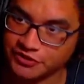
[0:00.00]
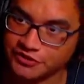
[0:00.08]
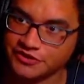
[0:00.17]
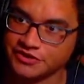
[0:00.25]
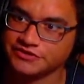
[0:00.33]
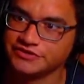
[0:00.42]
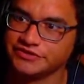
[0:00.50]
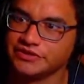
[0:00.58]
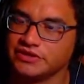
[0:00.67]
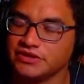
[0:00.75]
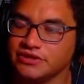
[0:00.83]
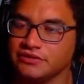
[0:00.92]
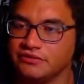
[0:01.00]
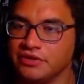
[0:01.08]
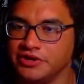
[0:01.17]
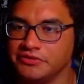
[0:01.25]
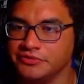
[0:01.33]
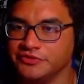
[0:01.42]
things while
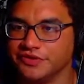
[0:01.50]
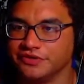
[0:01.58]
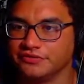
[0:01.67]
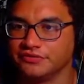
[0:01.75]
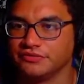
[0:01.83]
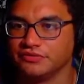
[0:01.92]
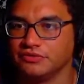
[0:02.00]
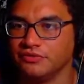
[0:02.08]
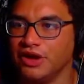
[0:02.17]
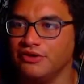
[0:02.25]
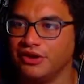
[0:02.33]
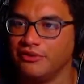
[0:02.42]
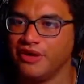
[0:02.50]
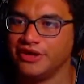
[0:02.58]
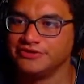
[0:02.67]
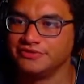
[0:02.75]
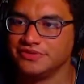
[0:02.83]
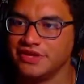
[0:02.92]
you're moving, while he's doing the